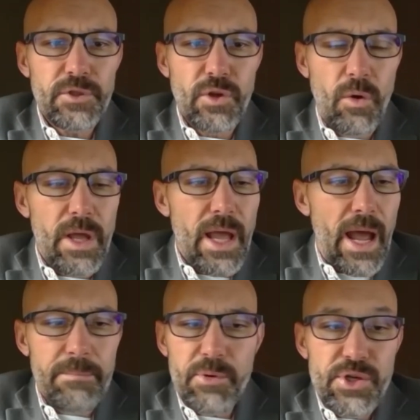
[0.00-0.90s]
So
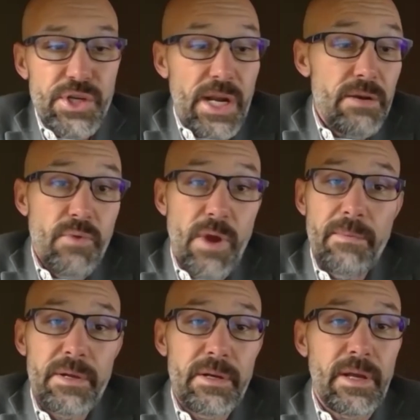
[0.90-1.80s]
I appreciate it,
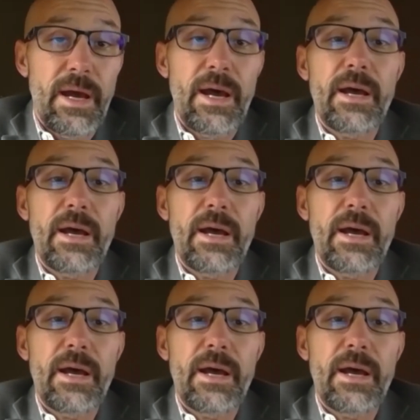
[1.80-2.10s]
Robin,